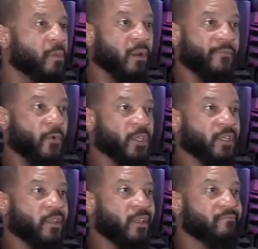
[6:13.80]
But
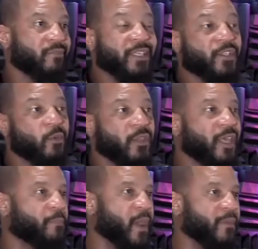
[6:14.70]
unfortunately, it's too
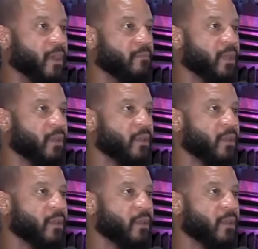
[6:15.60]
late by then.